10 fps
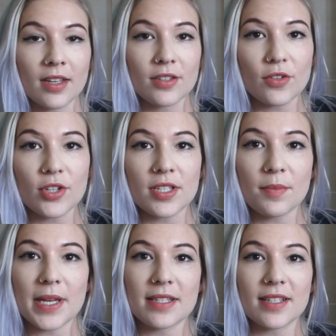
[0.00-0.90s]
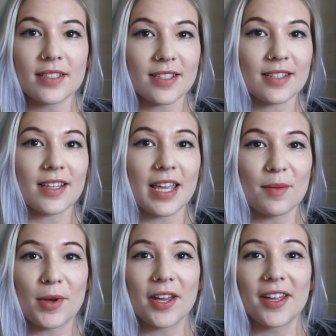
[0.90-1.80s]
So just a basic
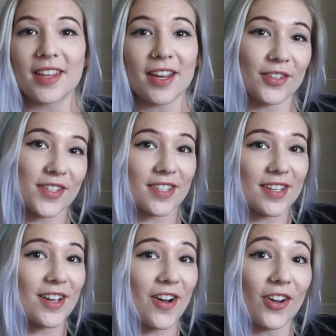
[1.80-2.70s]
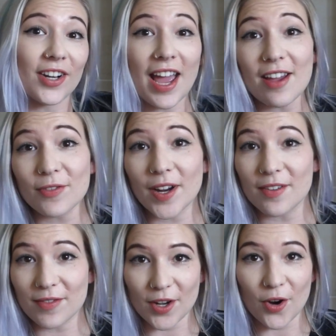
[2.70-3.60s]
disclaimer that you'll see on
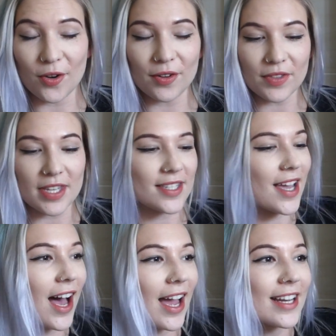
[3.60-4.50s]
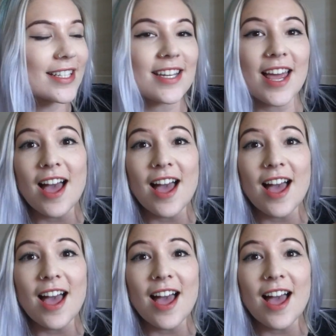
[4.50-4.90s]
every video of this kind.